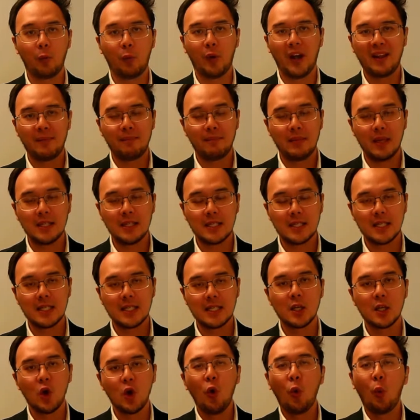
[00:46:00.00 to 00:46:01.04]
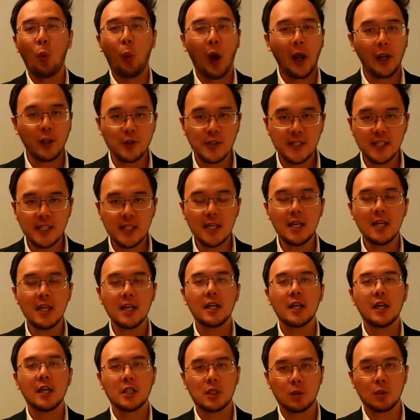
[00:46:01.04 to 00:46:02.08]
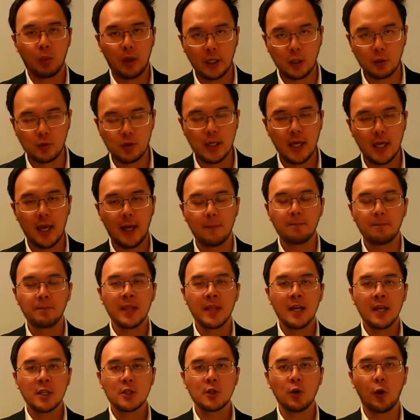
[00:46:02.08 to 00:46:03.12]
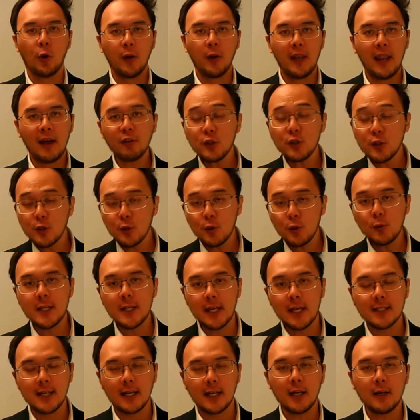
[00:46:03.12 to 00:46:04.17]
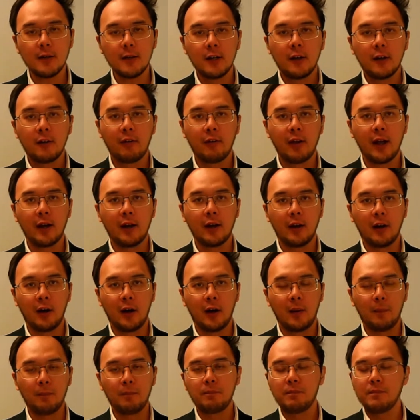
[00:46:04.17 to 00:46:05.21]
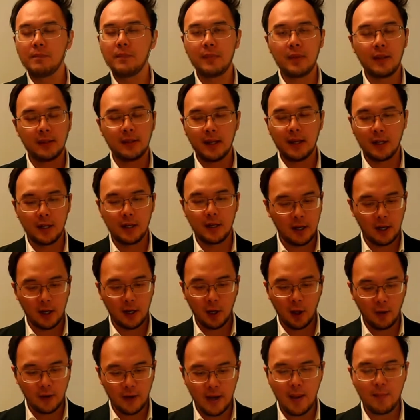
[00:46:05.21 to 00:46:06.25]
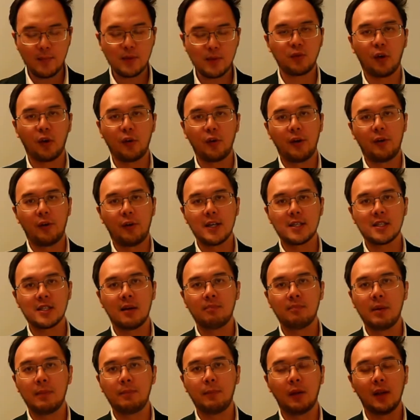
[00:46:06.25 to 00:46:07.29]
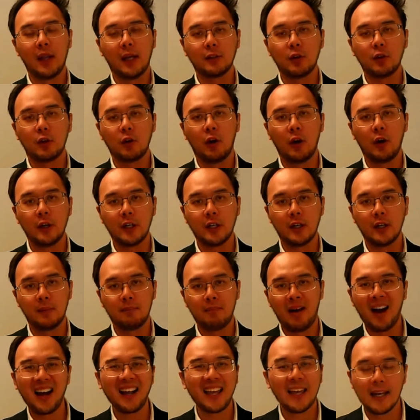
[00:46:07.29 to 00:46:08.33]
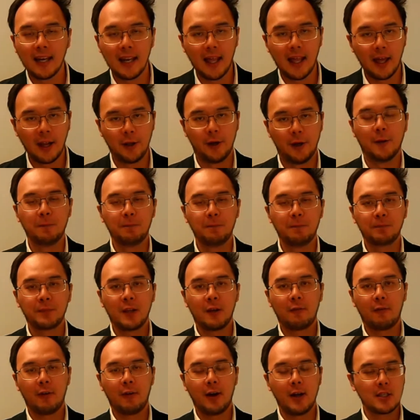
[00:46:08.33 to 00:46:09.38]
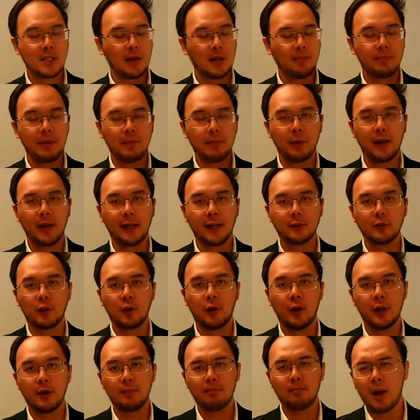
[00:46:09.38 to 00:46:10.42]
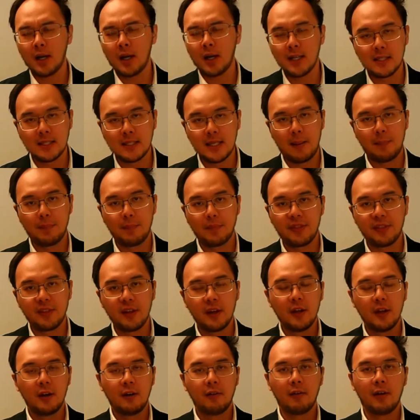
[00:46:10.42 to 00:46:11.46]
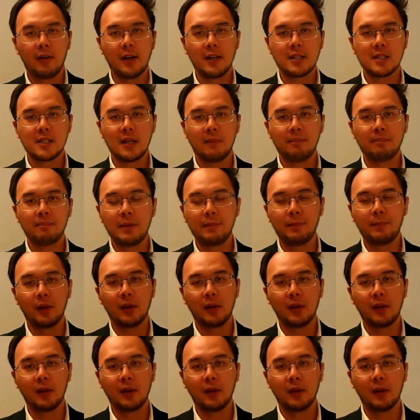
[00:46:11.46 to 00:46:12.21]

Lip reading: What it means is what you see is what you get. So level two data, right? There are a lot of names for it, right? Some people like to call it the market ladder, right? Some people like to call it market depth, right? Some people